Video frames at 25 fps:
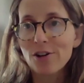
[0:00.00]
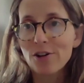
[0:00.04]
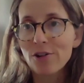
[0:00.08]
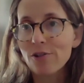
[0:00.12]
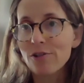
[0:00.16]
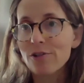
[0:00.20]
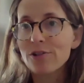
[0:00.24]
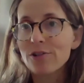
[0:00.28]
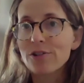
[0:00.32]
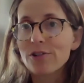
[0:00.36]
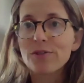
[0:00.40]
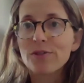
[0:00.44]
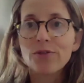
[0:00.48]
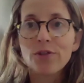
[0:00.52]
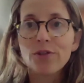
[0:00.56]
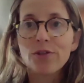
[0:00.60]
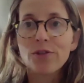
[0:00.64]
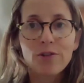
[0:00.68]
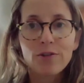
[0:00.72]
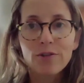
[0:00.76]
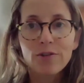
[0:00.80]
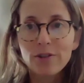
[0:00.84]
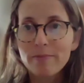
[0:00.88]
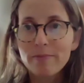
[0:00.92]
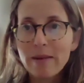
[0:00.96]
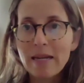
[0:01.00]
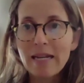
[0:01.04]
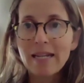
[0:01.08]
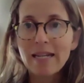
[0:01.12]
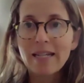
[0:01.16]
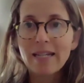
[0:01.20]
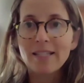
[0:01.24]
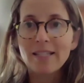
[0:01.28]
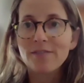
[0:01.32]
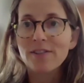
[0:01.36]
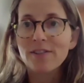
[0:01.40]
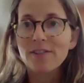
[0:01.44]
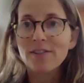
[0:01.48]
or for
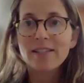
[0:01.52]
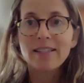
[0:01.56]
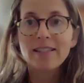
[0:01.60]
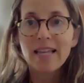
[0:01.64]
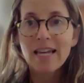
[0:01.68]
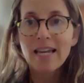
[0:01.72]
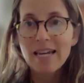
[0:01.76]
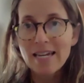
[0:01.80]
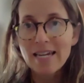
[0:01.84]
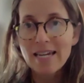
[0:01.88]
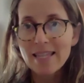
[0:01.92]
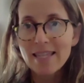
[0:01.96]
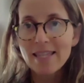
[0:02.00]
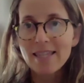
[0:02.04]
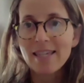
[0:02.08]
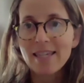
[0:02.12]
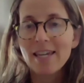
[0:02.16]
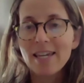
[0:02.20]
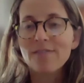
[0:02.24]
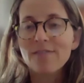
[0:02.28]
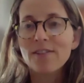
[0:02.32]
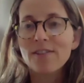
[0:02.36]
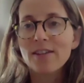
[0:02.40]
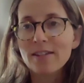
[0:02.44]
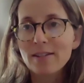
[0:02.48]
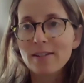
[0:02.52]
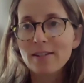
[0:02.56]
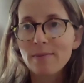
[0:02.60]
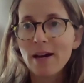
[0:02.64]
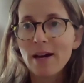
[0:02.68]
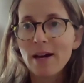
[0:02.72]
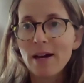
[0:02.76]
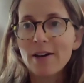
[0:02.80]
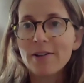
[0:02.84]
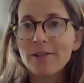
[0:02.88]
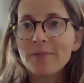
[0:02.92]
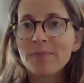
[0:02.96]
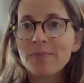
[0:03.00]
meetings of this length, give this
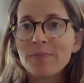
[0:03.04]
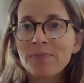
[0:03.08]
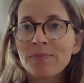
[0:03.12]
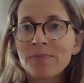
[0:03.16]
amount.